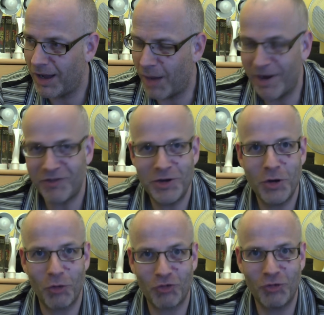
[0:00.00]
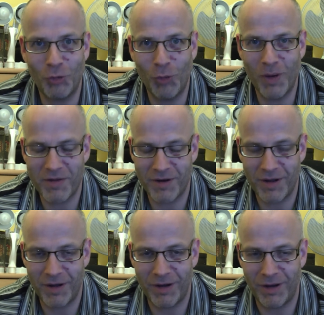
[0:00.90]
I'm actually not sure
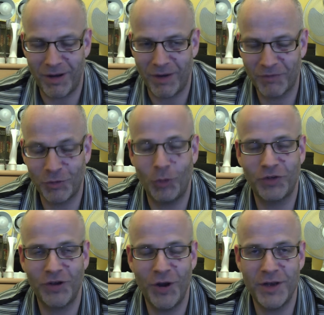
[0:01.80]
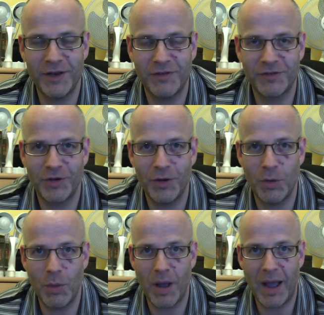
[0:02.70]
whether I've sort of turned
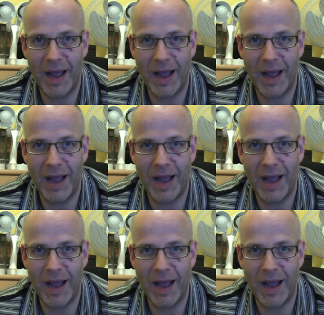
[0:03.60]
into